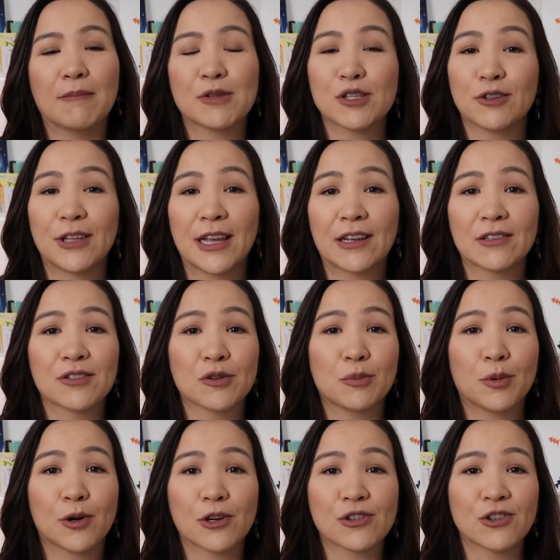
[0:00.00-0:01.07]
so they can
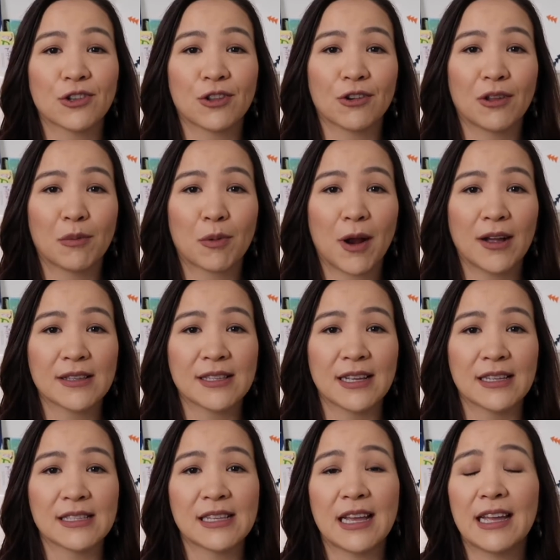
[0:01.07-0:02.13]
support you through the
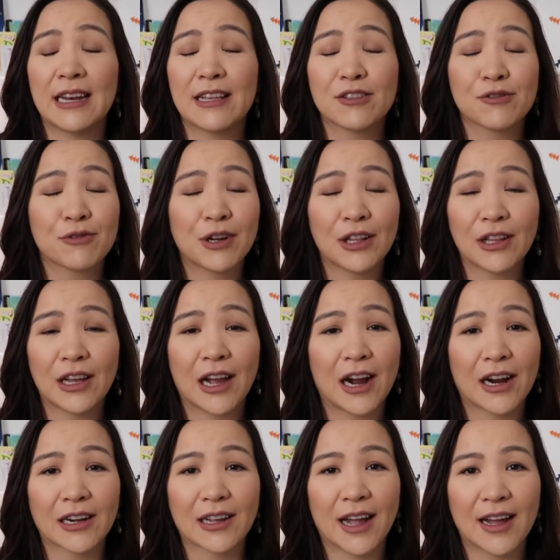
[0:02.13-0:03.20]
process. It is really
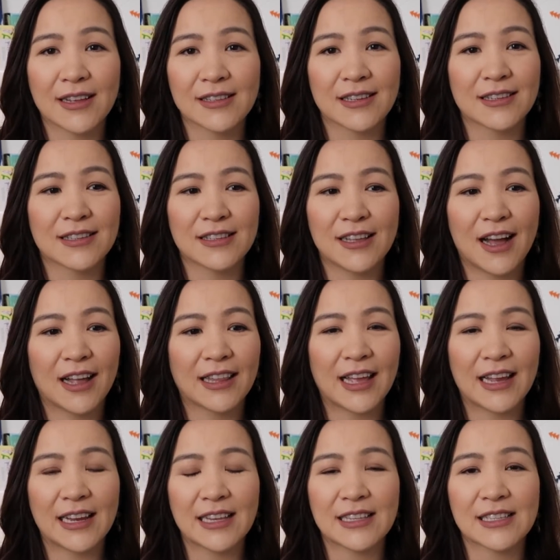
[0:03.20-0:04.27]
hard, guys. It's not
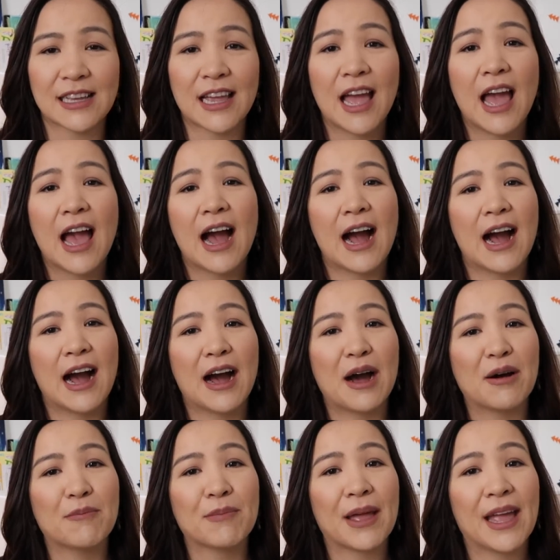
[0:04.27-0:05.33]
that easy.
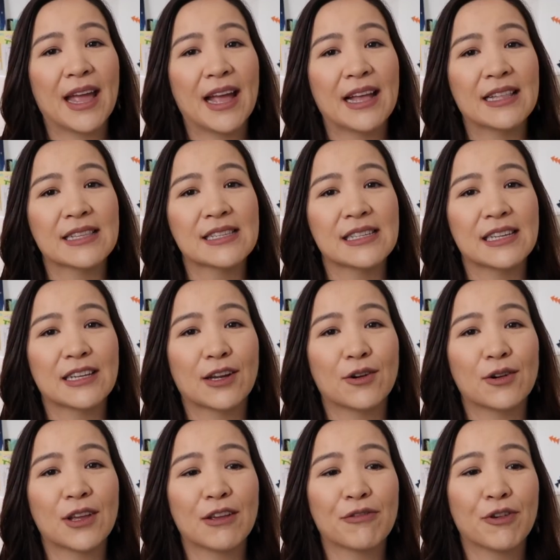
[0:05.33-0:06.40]
And
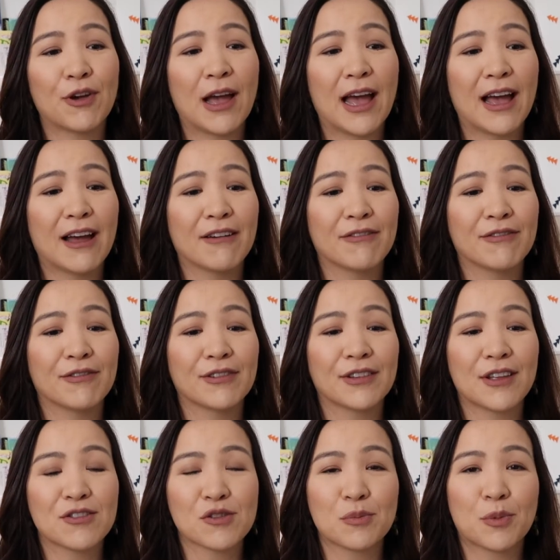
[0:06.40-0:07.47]
if you have
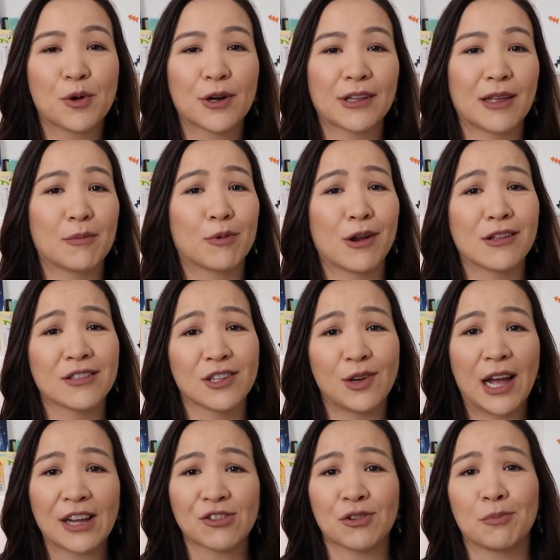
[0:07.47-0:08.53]
the support that brings you
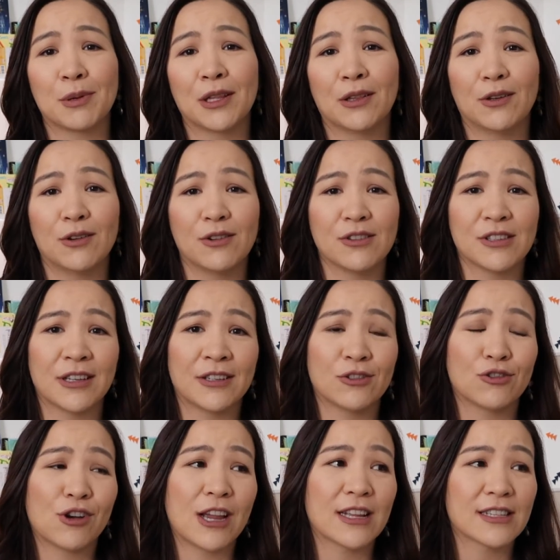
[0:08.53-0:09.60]
extra pillows
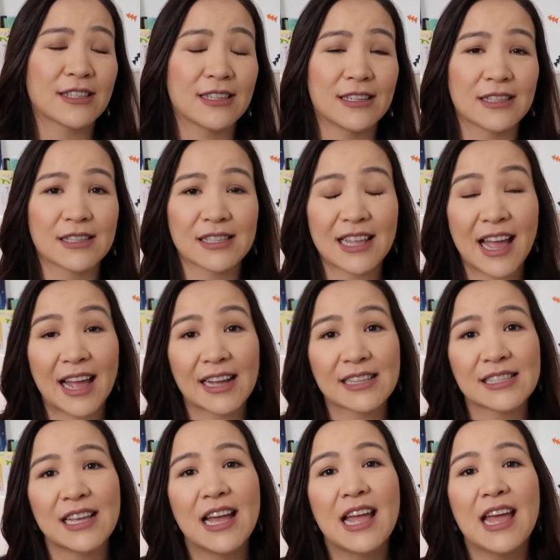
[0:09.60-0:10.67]
and drinks and
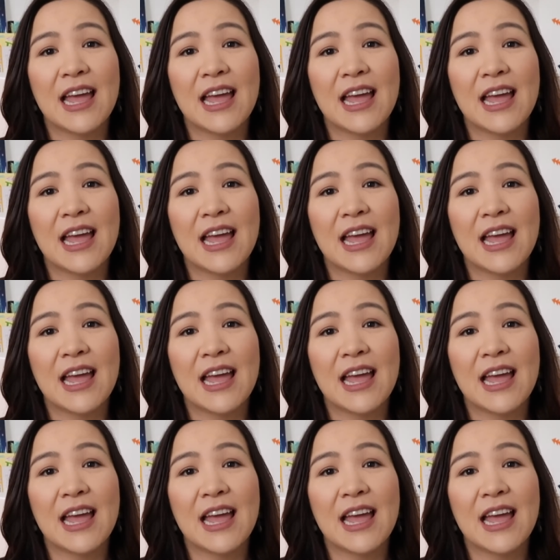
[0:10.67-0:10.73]
snacks,